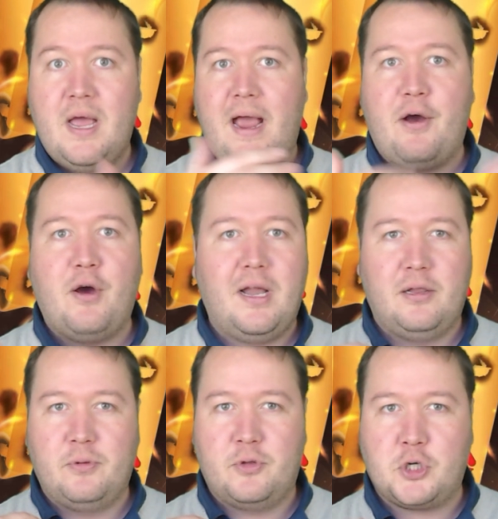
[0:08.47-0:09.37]
how
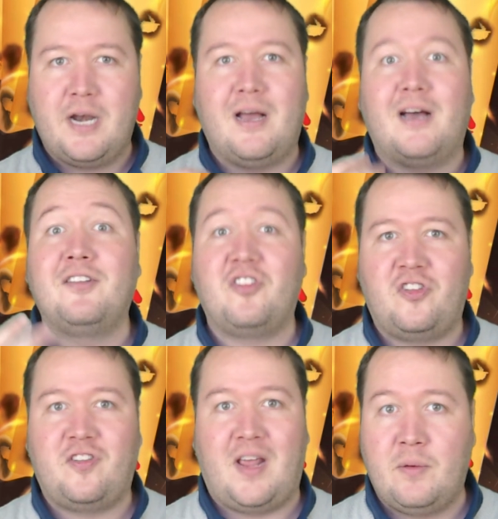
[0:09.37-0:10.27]
I try and
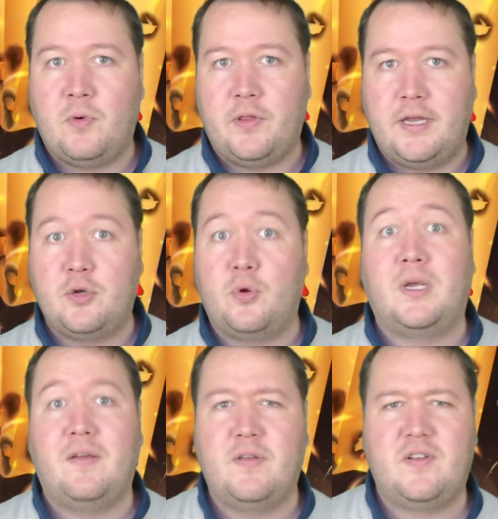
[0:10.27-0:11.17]
understand what they're doing,